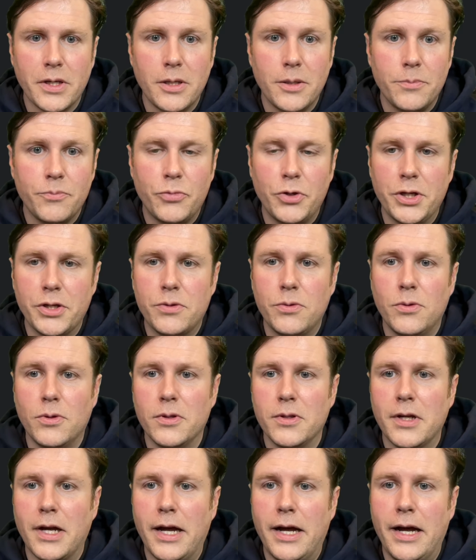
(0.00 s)
Pretty cool.
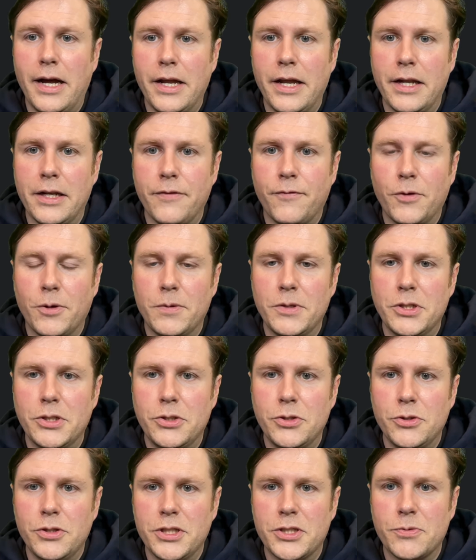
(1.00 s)
And if we were to
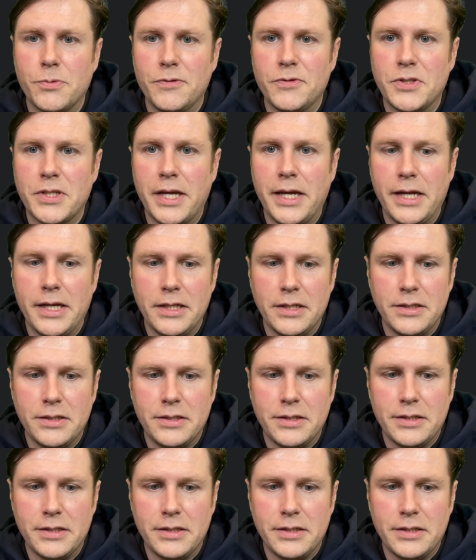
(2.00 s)
do this with, say,